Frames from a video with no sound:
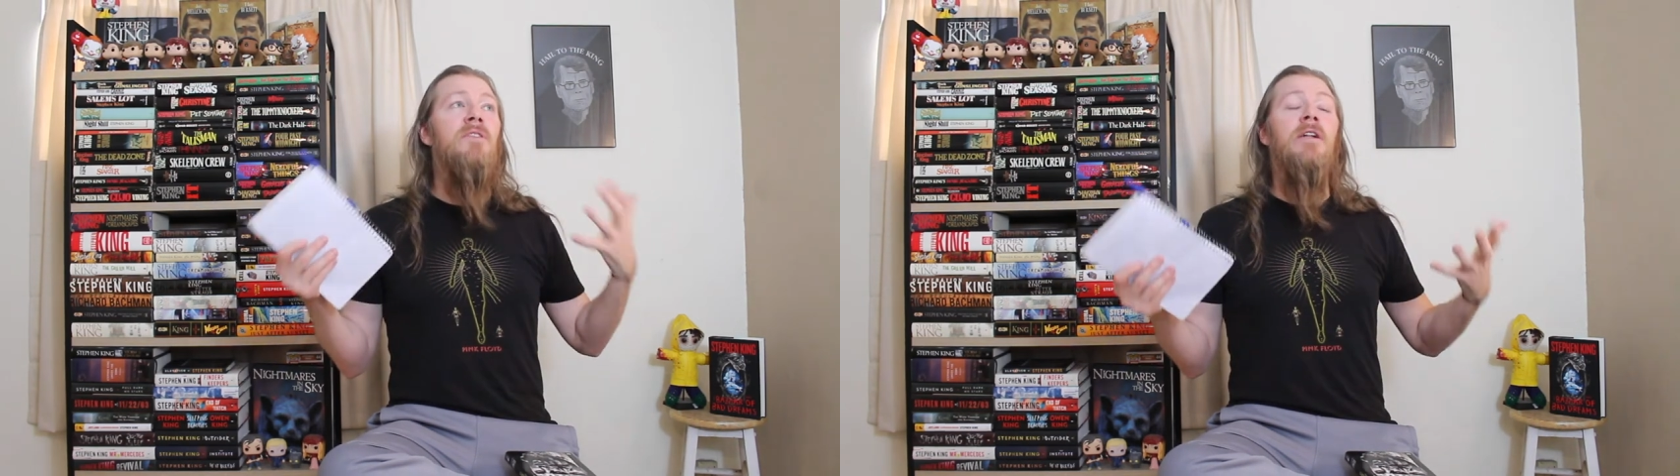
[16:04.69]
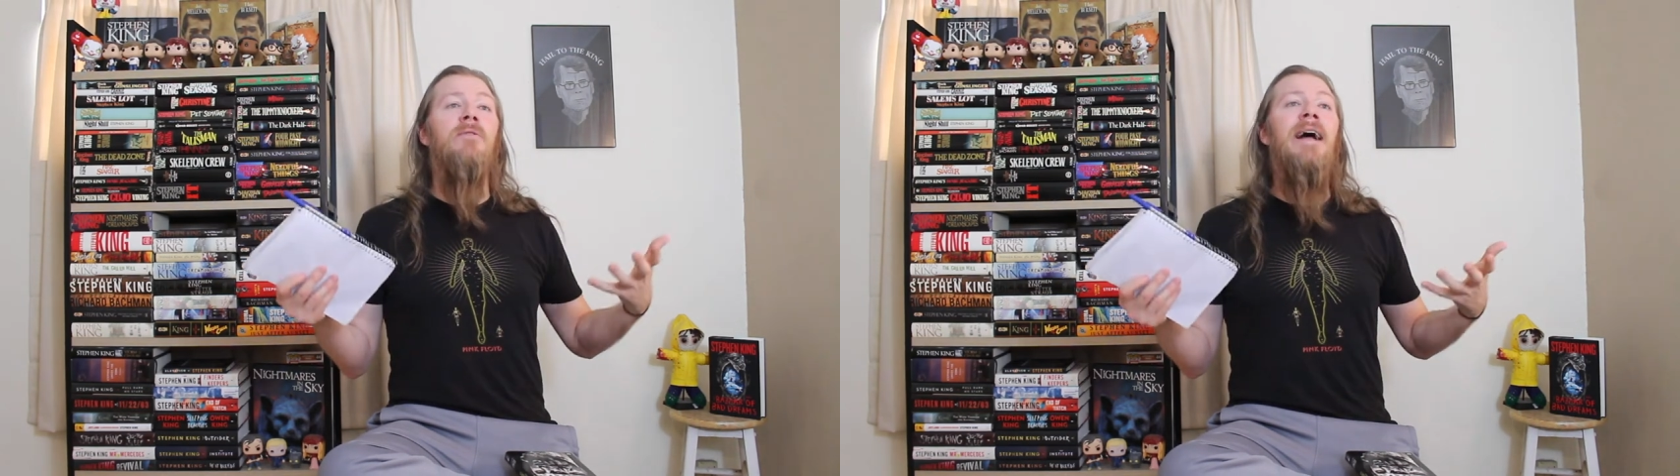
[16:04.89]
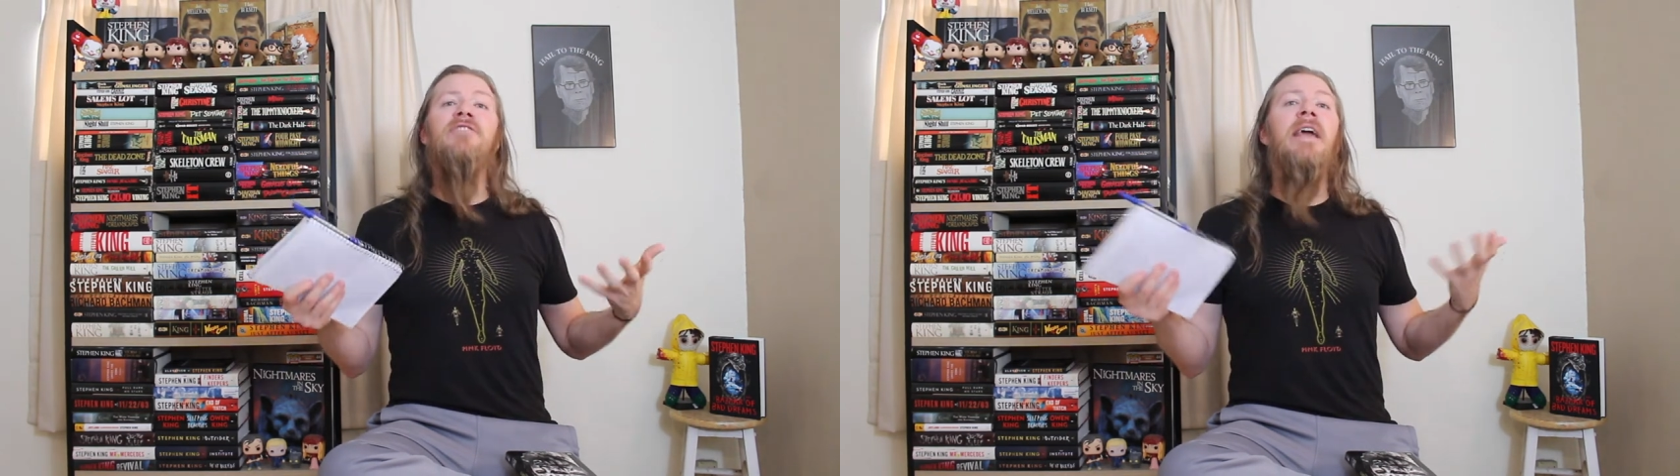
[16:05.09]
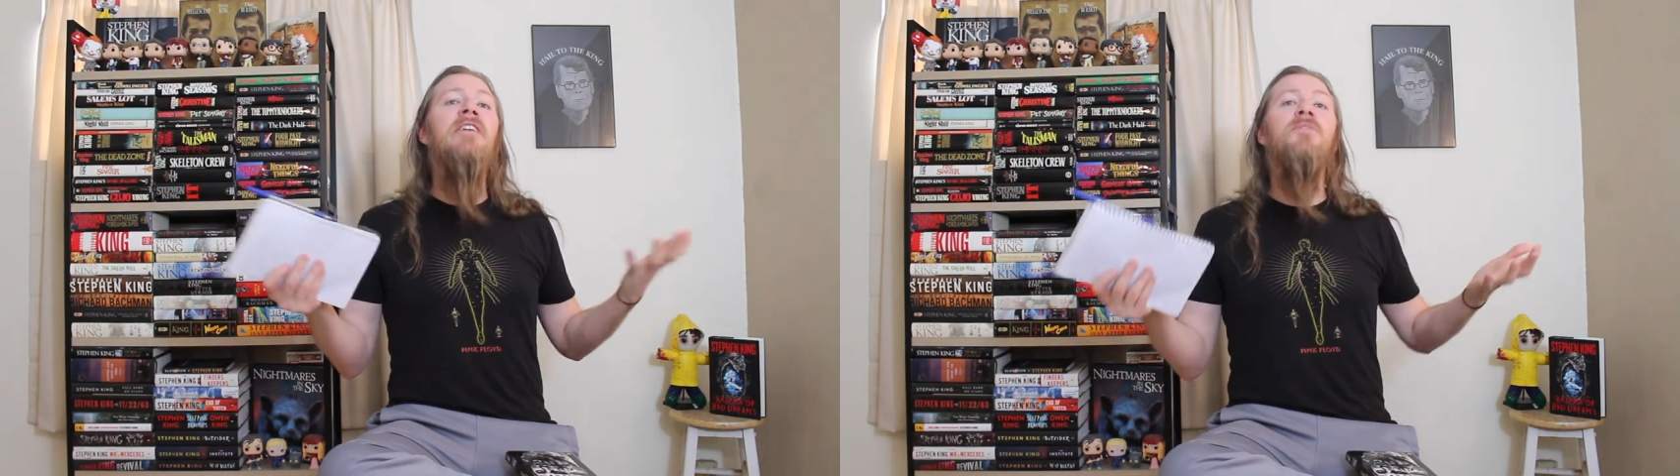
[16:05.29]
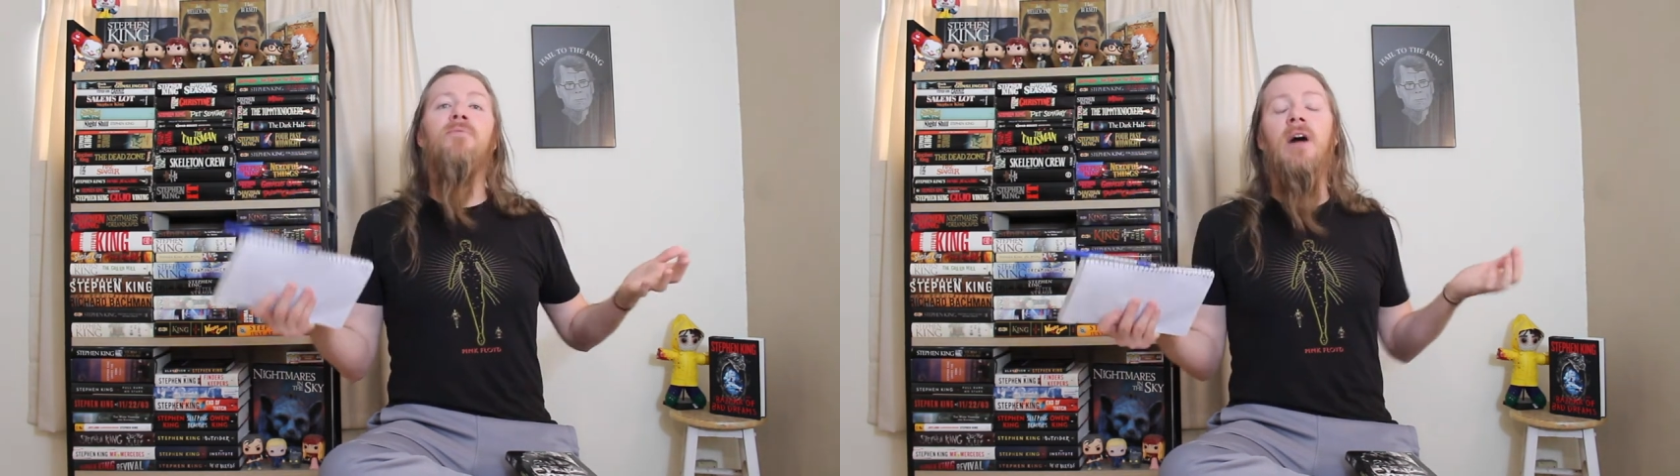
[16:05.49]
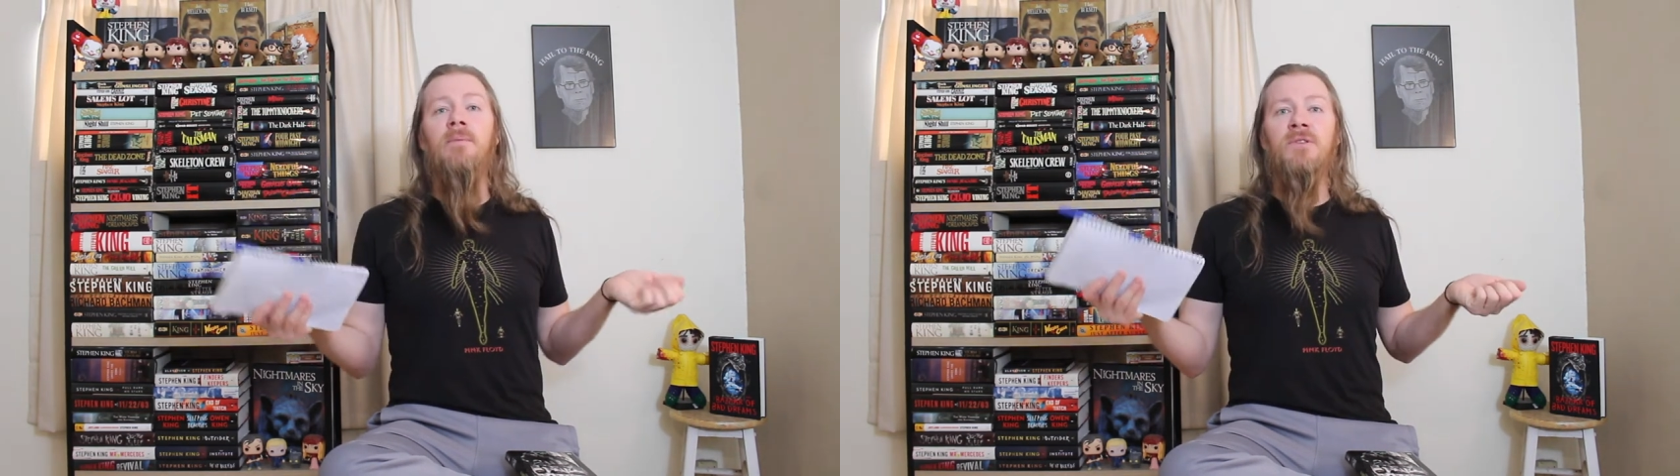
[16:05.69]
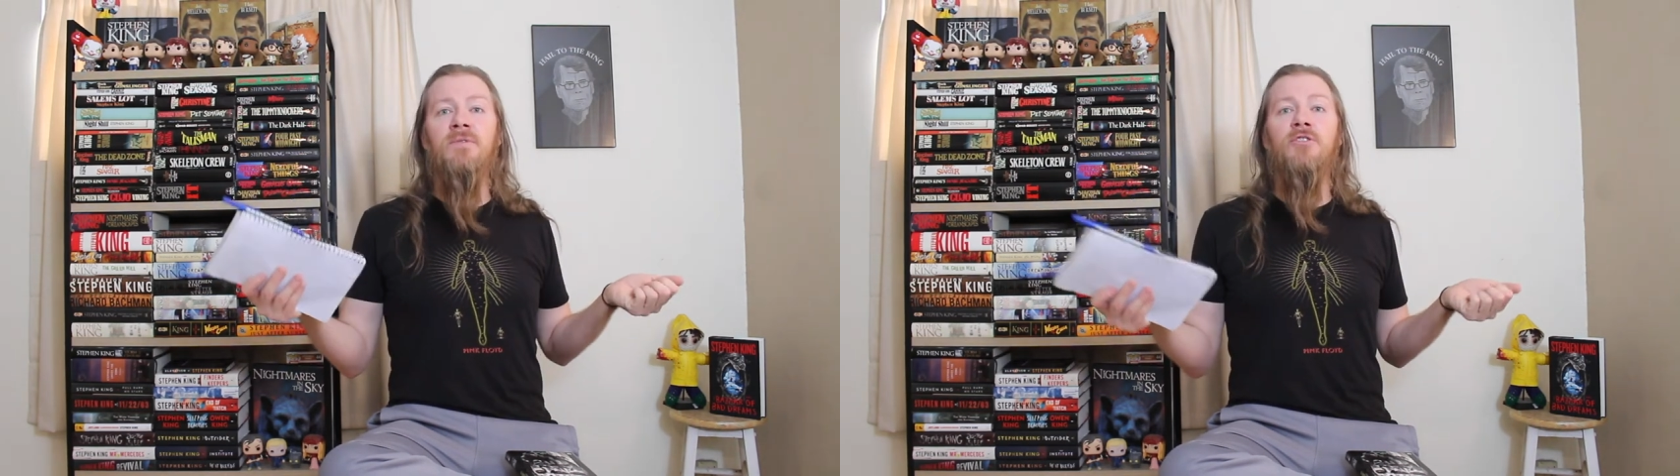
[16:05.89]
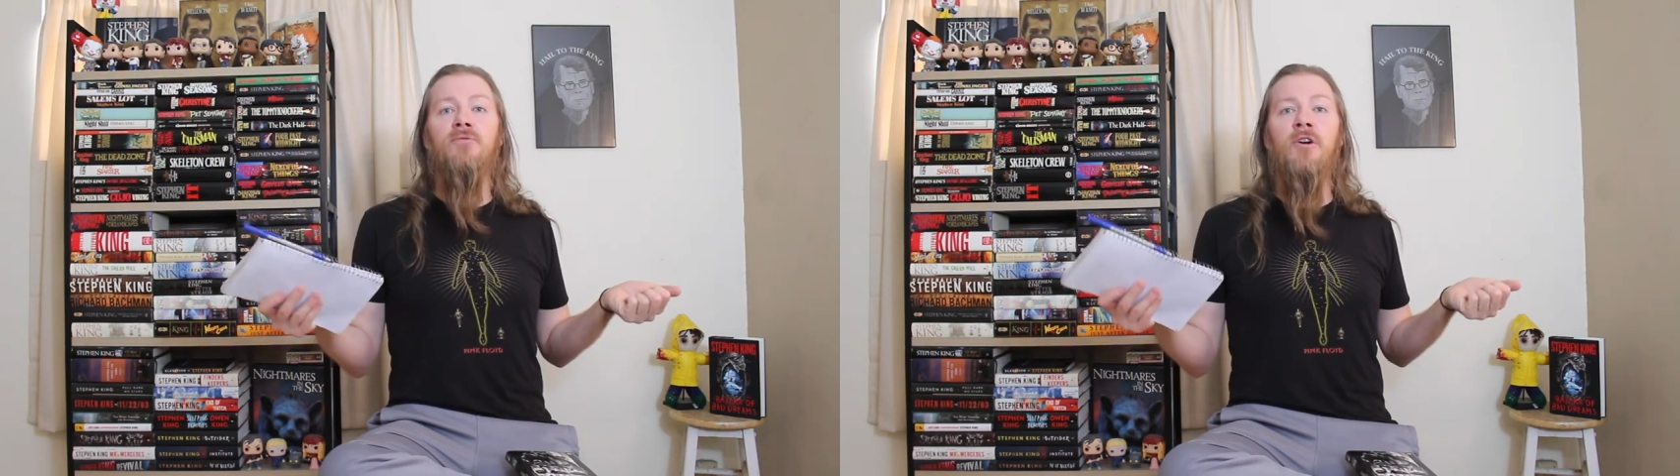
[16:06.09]
you know education problems
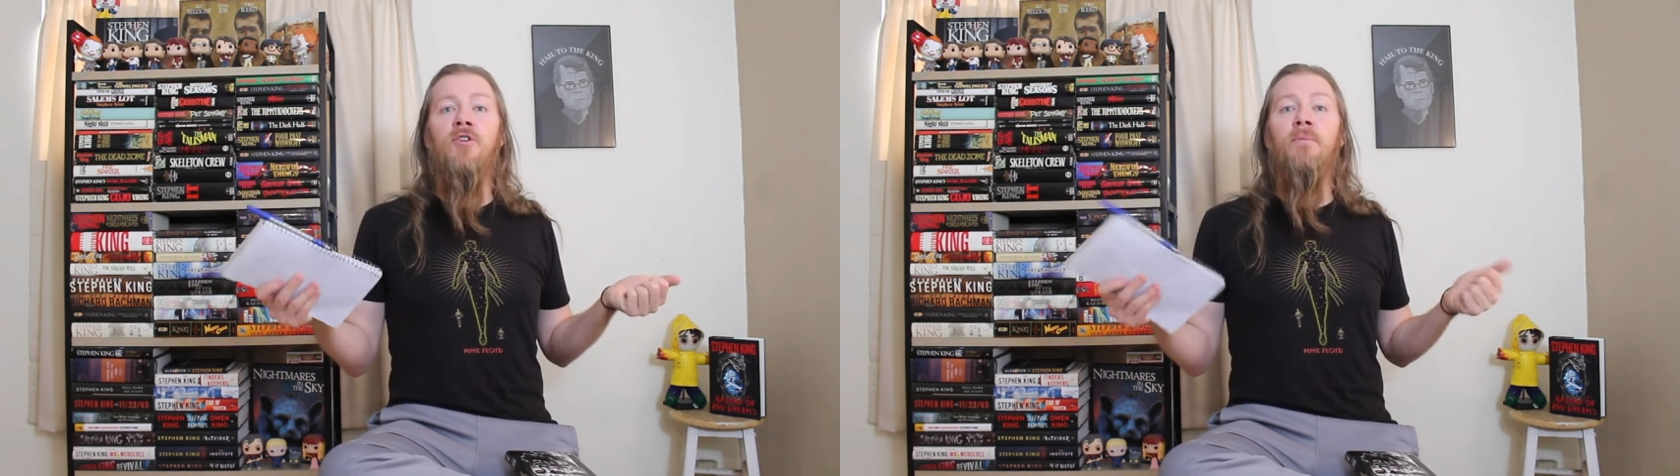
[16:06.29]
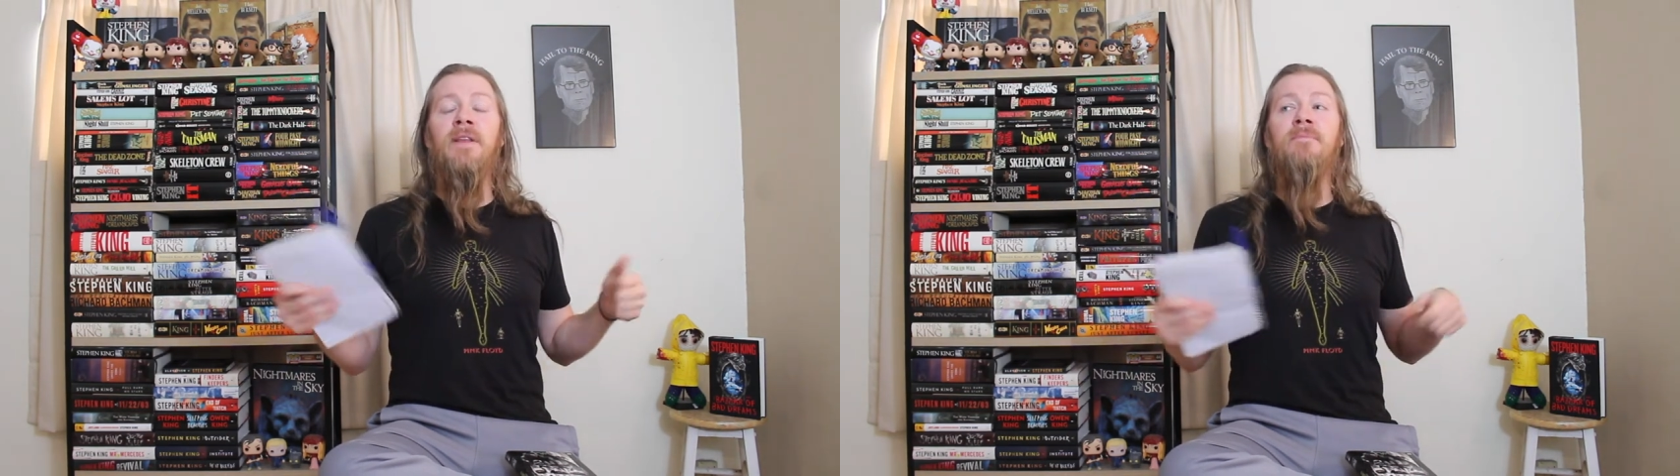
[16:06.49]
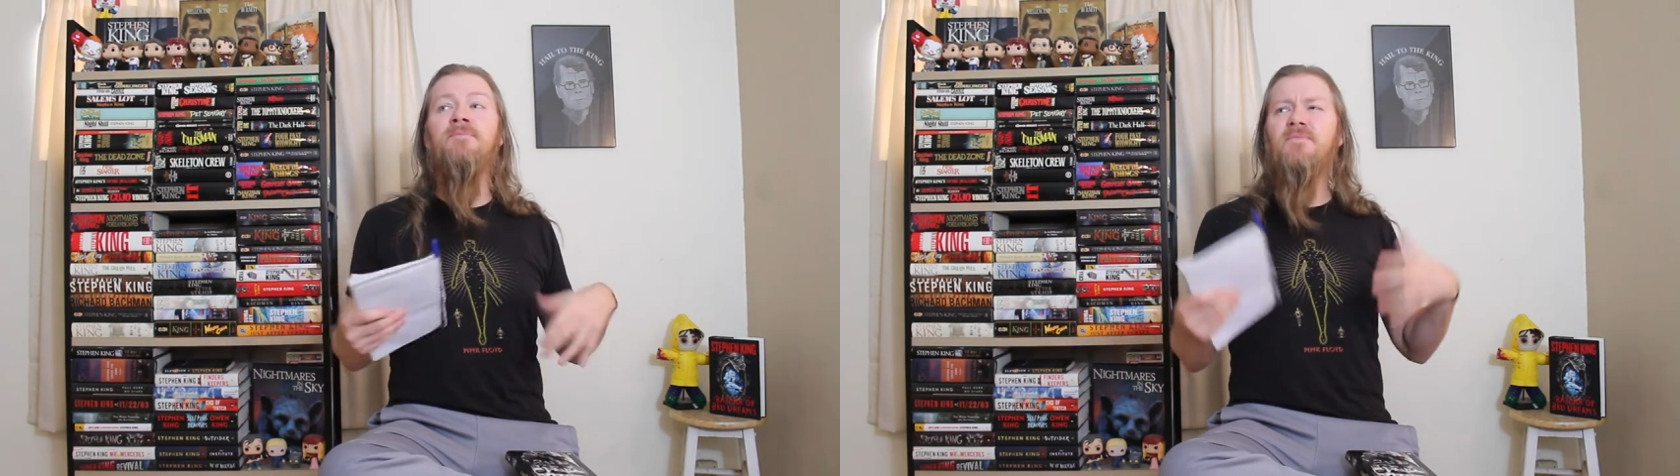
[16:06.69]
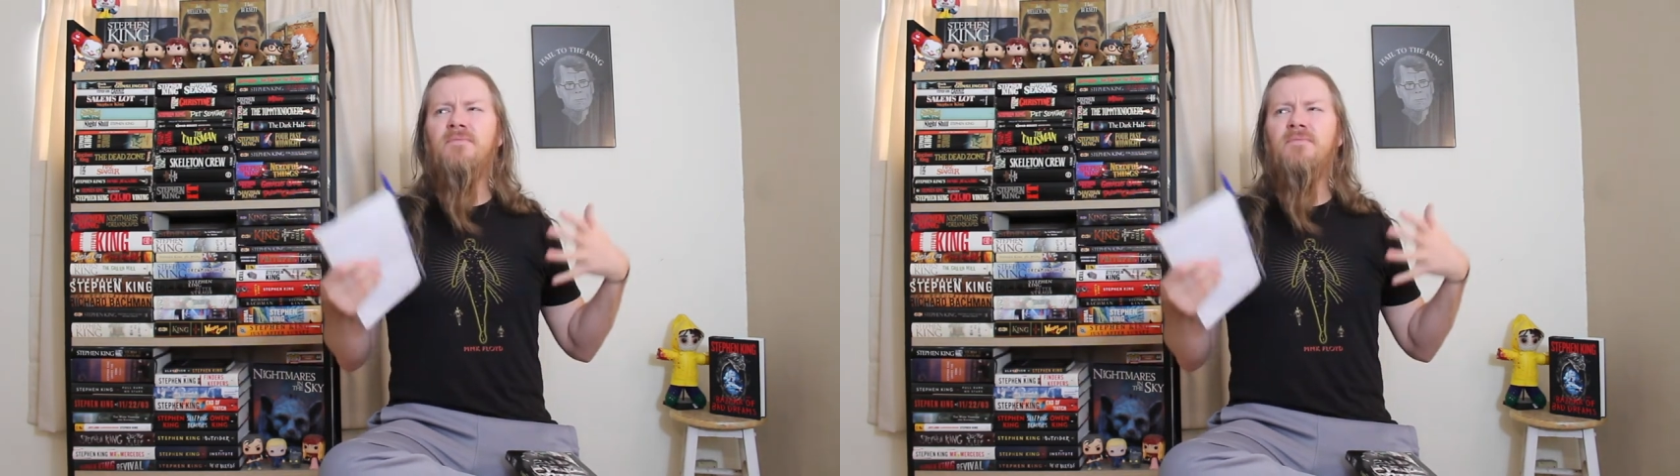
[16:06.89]
with Jerome and